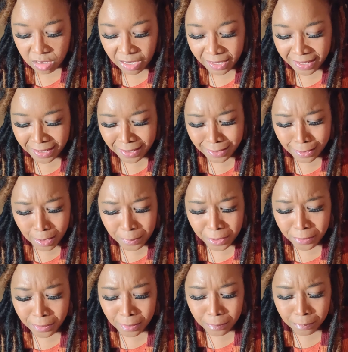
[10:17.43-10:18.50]
Yeah, I'm
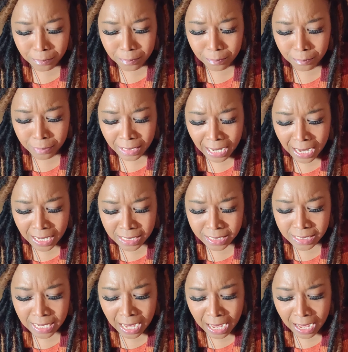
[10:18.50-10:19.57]
hearing
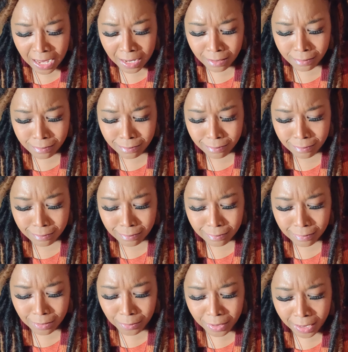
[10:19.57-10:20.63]
blindside.
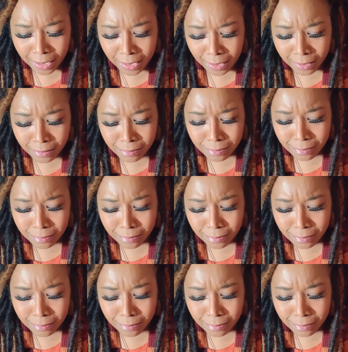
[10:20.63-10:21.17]
Okay,